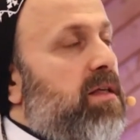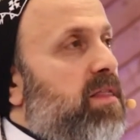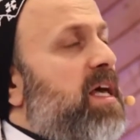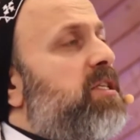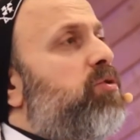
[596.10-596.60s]

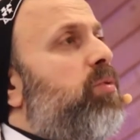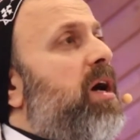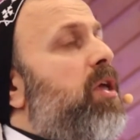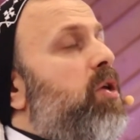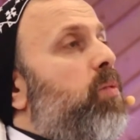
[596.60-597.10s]
That's
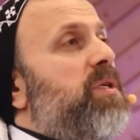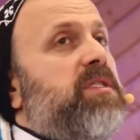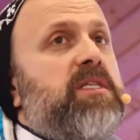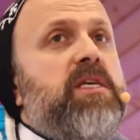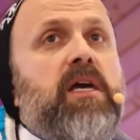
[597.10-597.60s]
why we
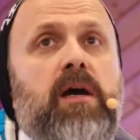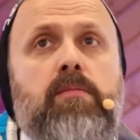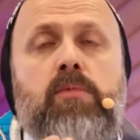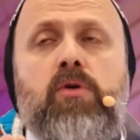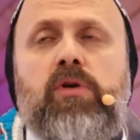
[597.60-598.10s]
see
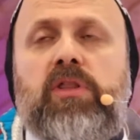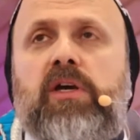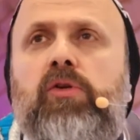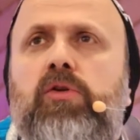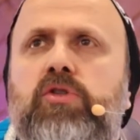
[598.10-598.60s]
among
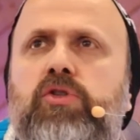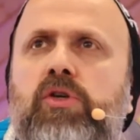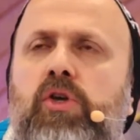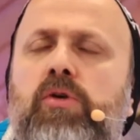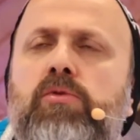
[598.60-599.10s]
the
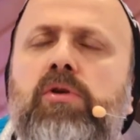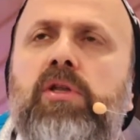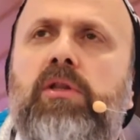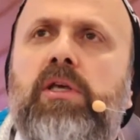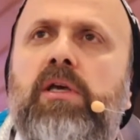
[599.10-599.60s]
Christian
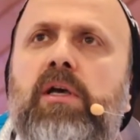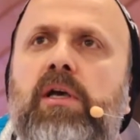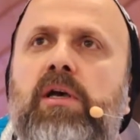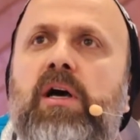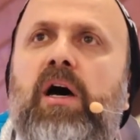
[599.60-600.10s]
community
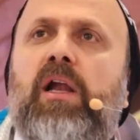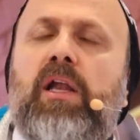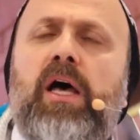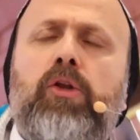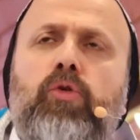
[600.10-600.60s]
a
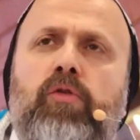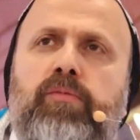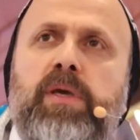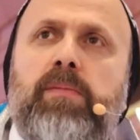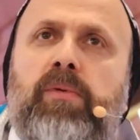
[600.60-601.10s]
lot
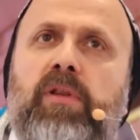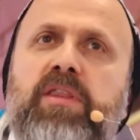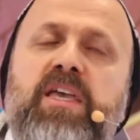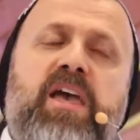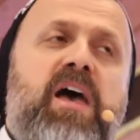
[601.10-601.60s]
of people,
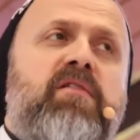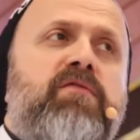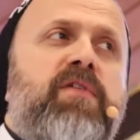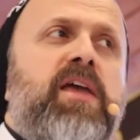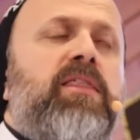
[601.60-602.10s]
they
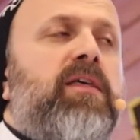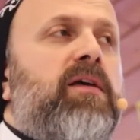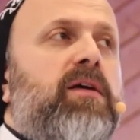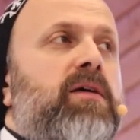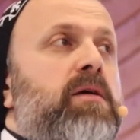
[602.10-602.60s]
have
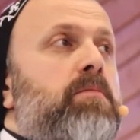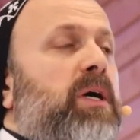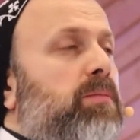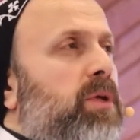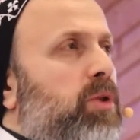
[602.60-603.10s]
faith, but